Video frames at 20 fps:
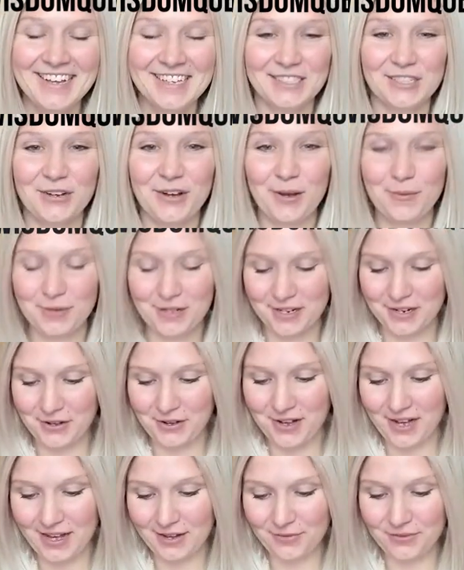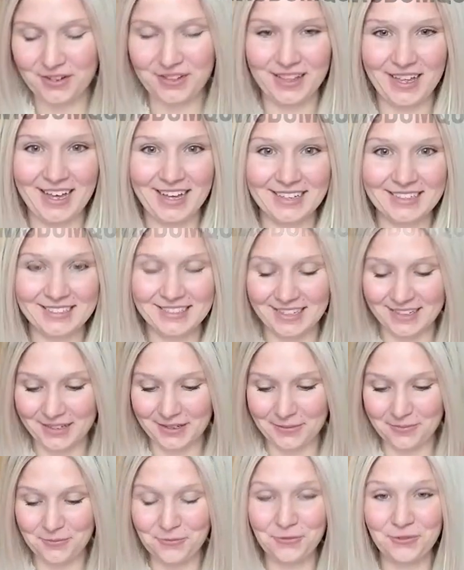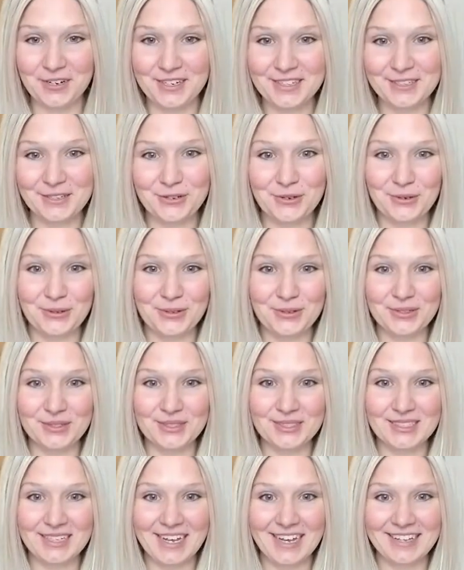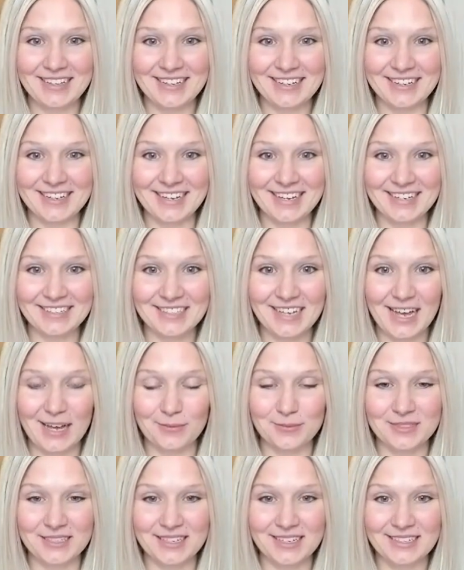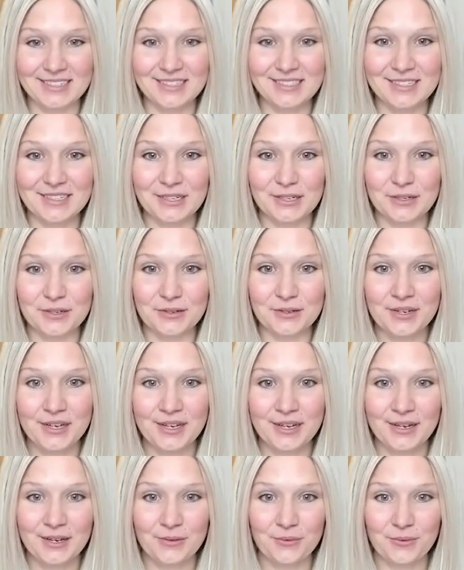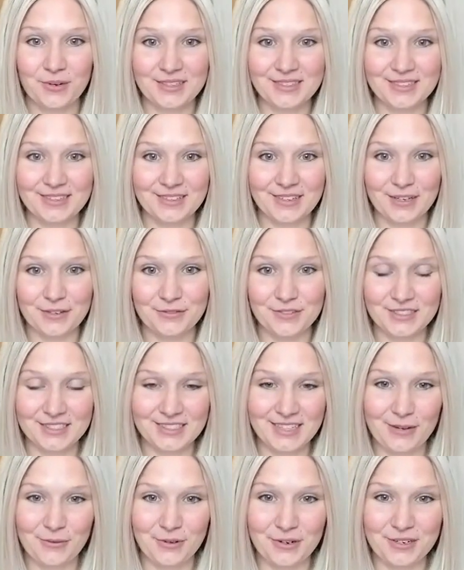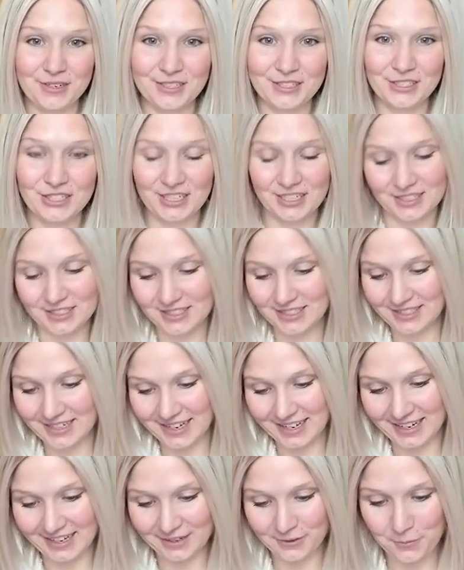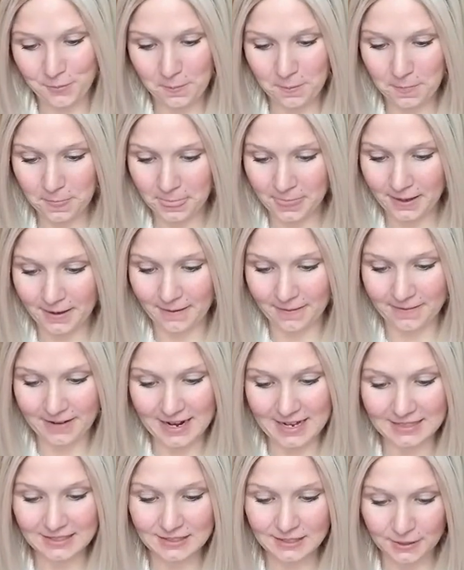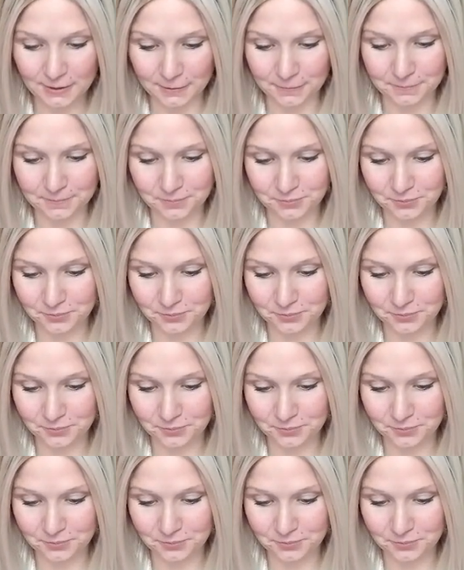so I'm going to go ahead and relax, um, read the goals, and then get tapped into what the love is that we're going to share today. All right, so